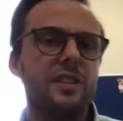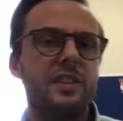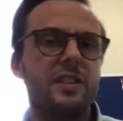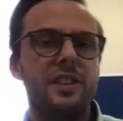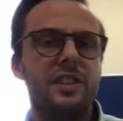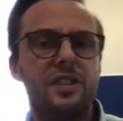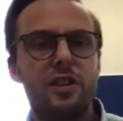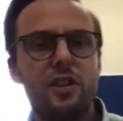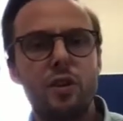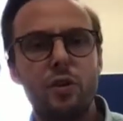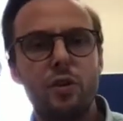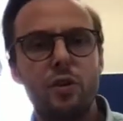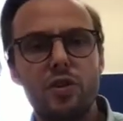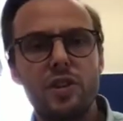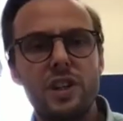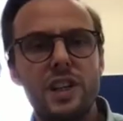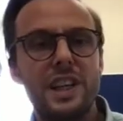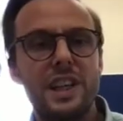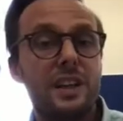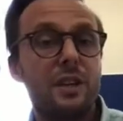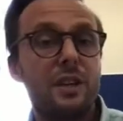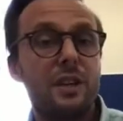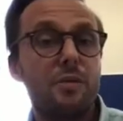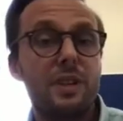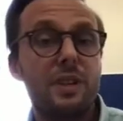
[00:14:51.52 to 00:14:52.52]
this hugely
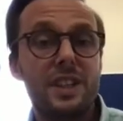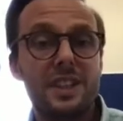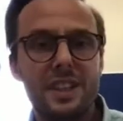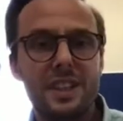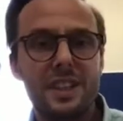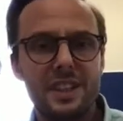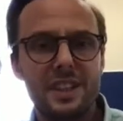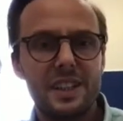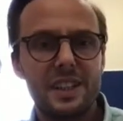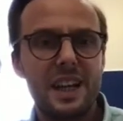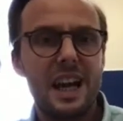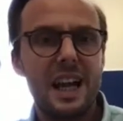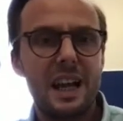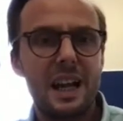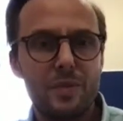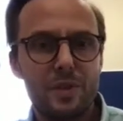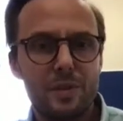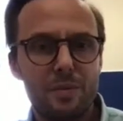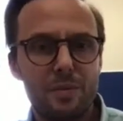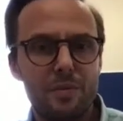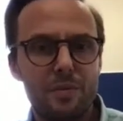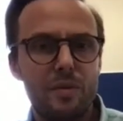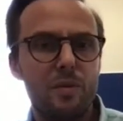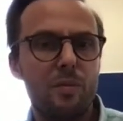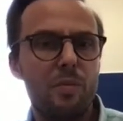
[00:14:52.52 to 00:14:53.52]
increases and
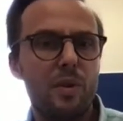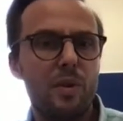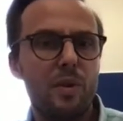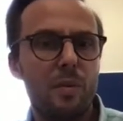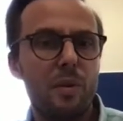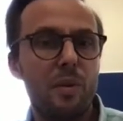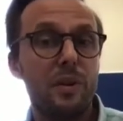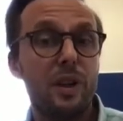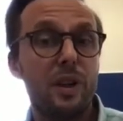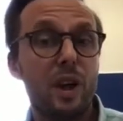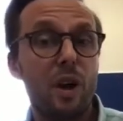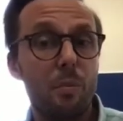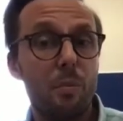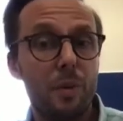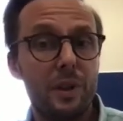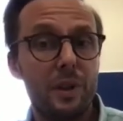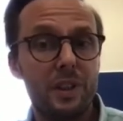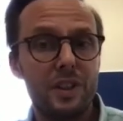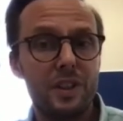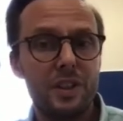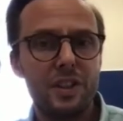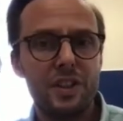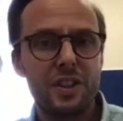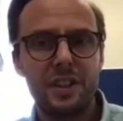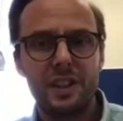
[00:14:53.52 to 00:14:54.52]
helps to promote a
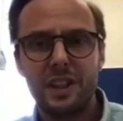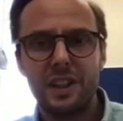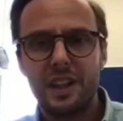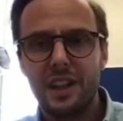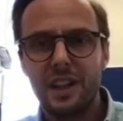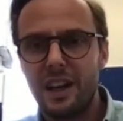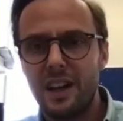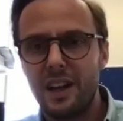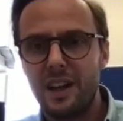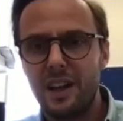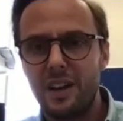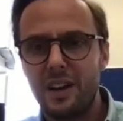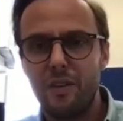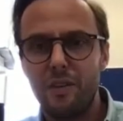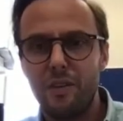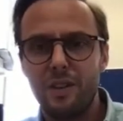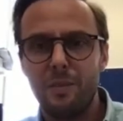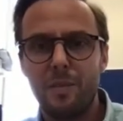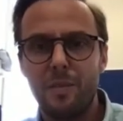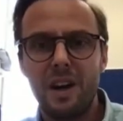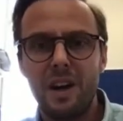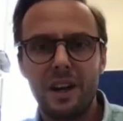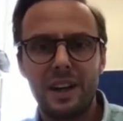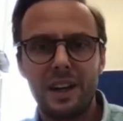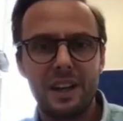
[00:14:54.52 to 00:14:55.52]
competition on the
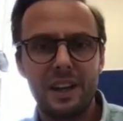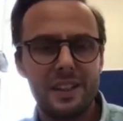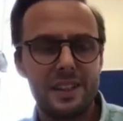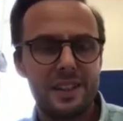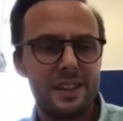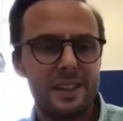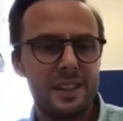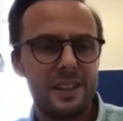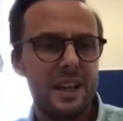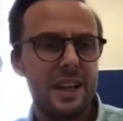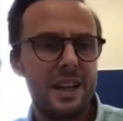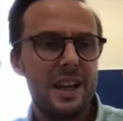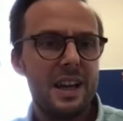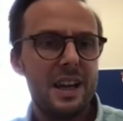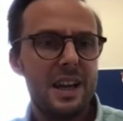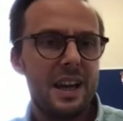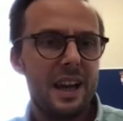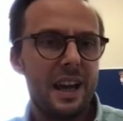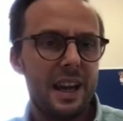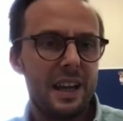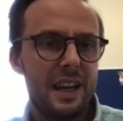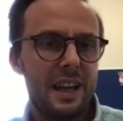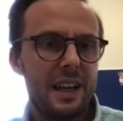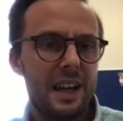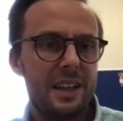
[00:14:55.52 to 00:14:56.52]
markets.
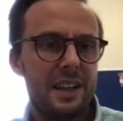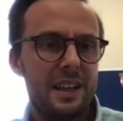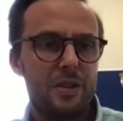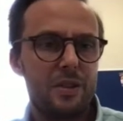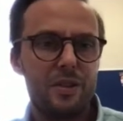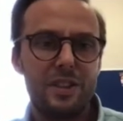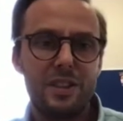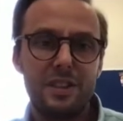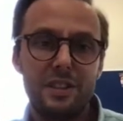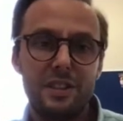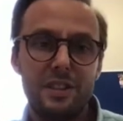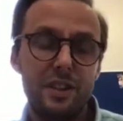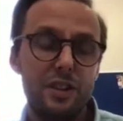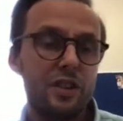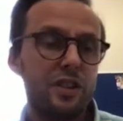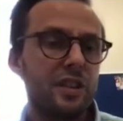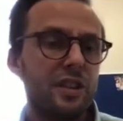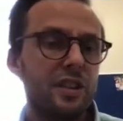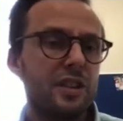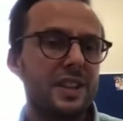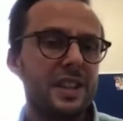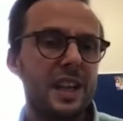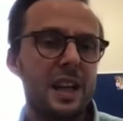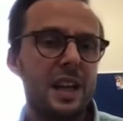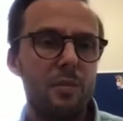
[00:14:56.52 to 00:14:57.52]
And those digital
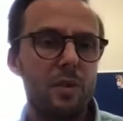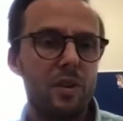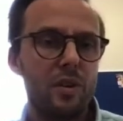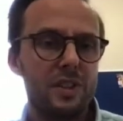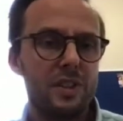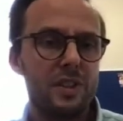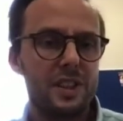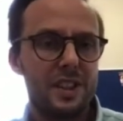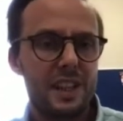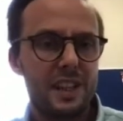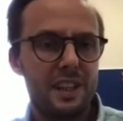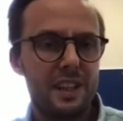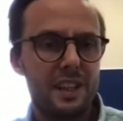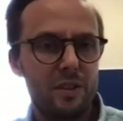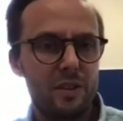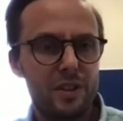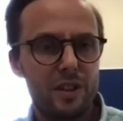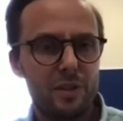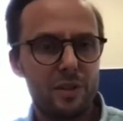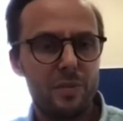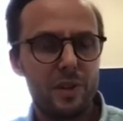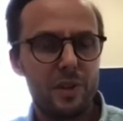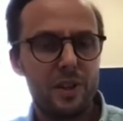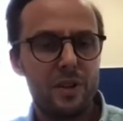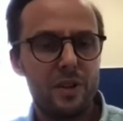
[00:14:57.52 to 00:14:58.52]
sandboxes can
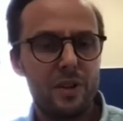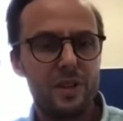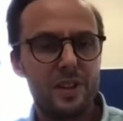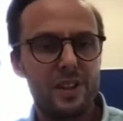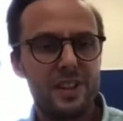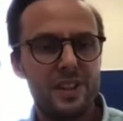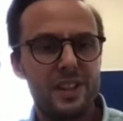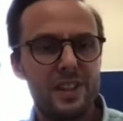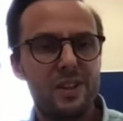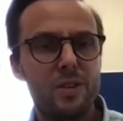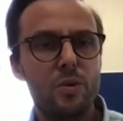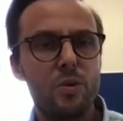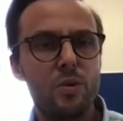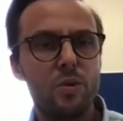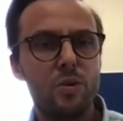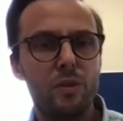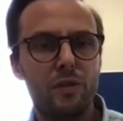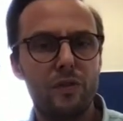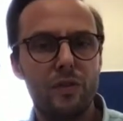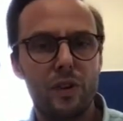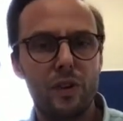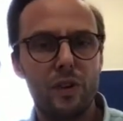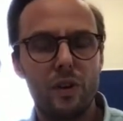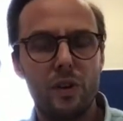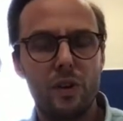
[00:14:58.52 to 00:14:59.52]
also be used as a tool
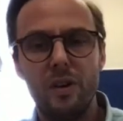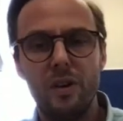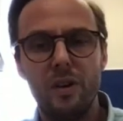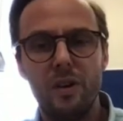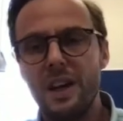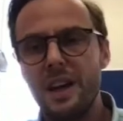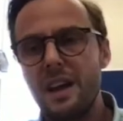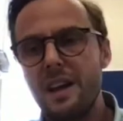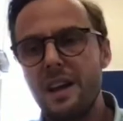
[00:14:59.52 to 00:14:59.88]
for